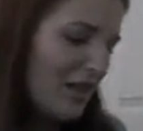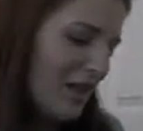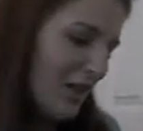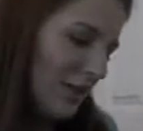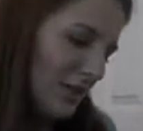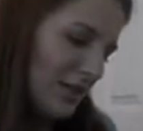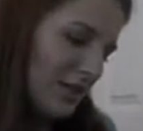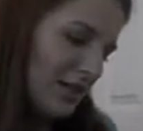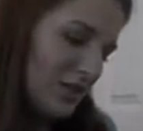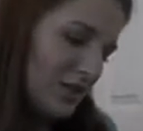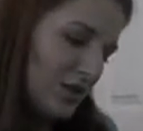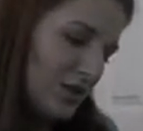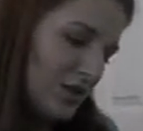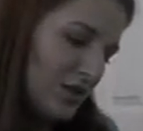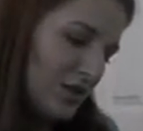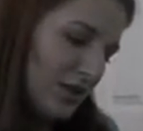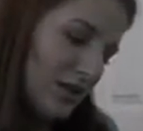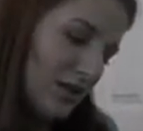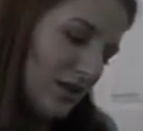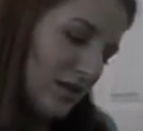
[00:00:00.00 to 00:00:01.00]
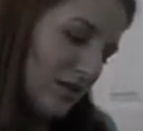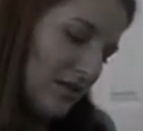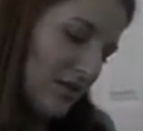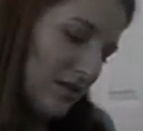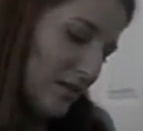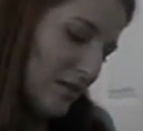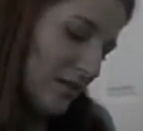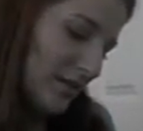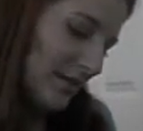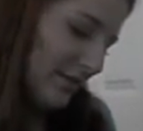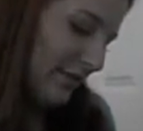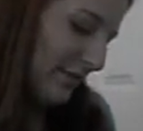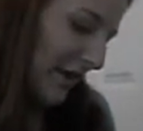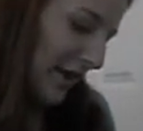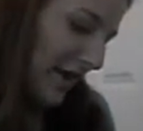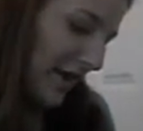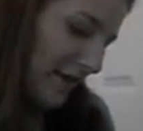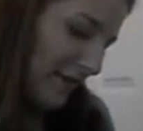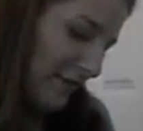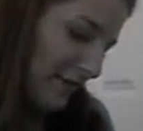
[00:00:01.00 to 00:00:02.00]
and this is just the
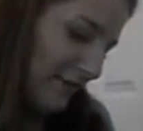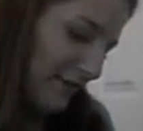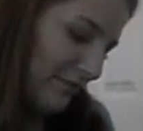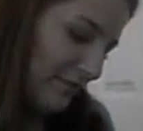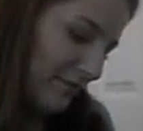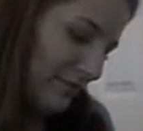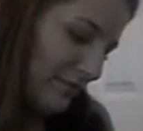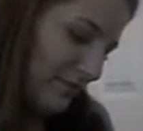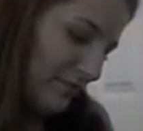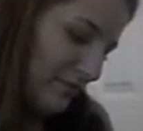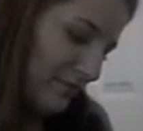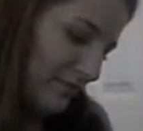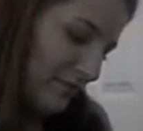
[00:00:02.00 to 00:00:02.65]
5,